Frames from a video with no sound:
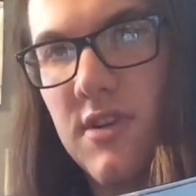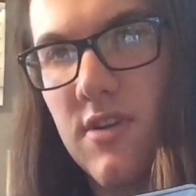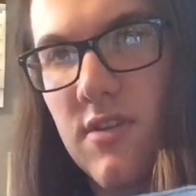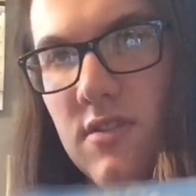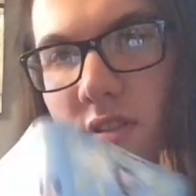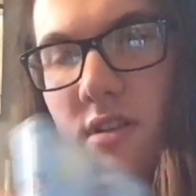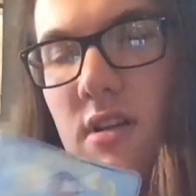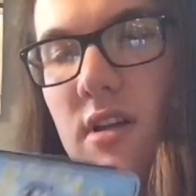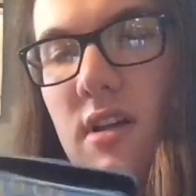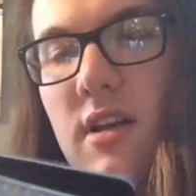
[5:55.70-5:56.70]
So,
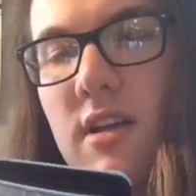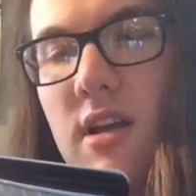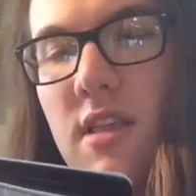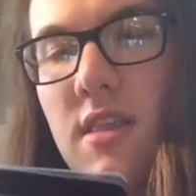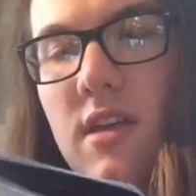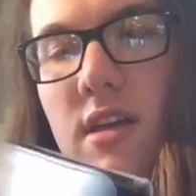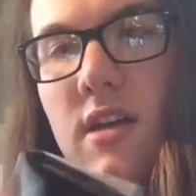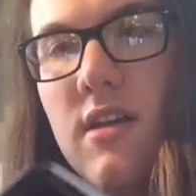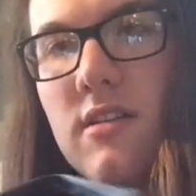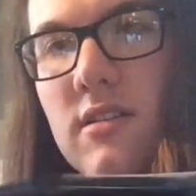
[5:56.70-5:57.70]
got
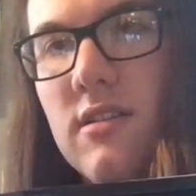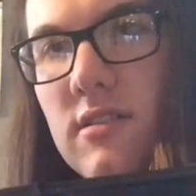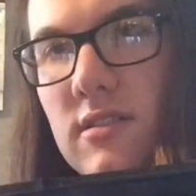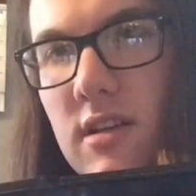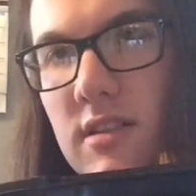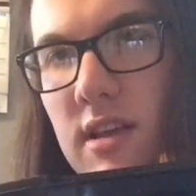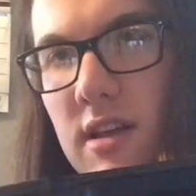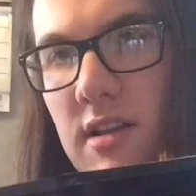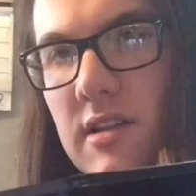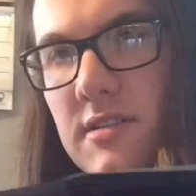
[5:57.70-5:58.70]
that, got that
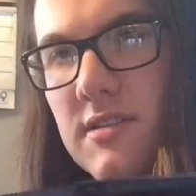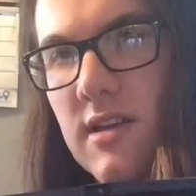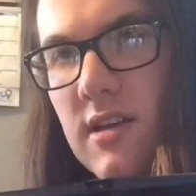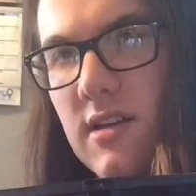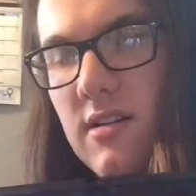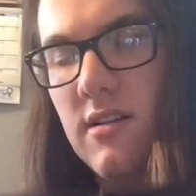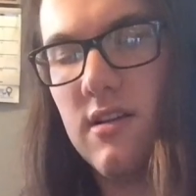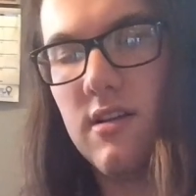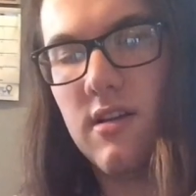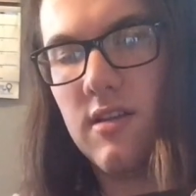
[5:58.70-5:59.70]
on the inside.
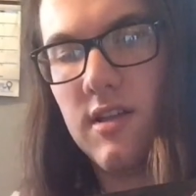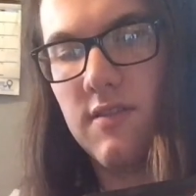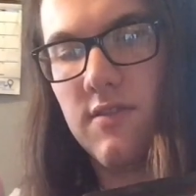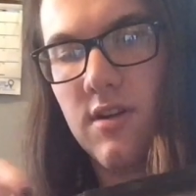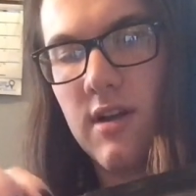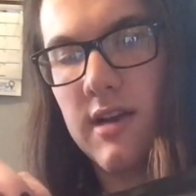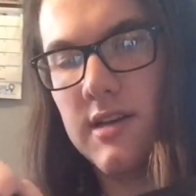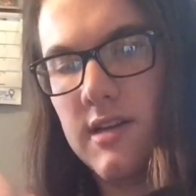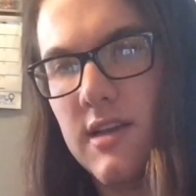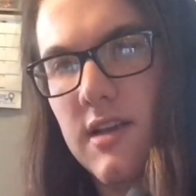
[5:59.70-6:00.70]
Thing for your
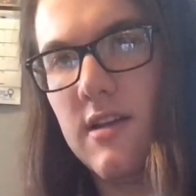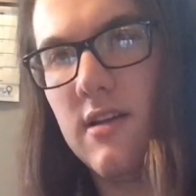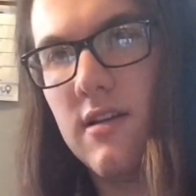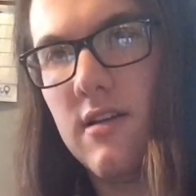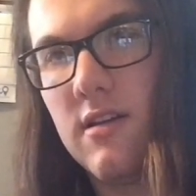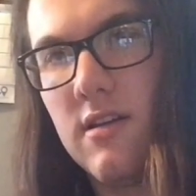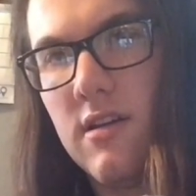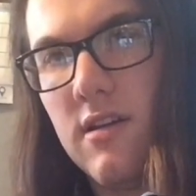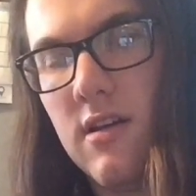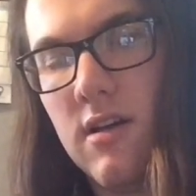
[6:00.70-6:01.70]
ID,
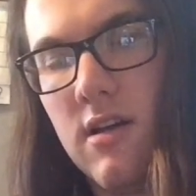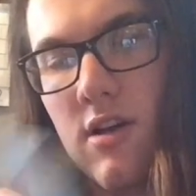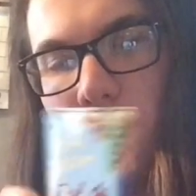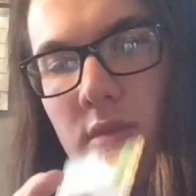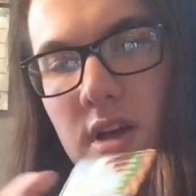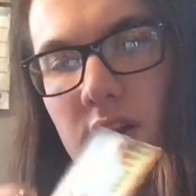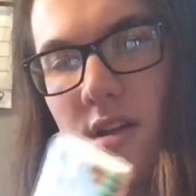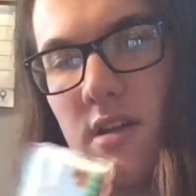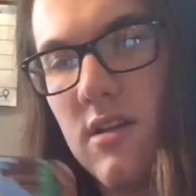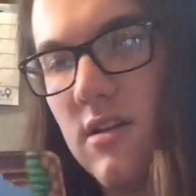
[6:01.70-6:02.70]
all your money.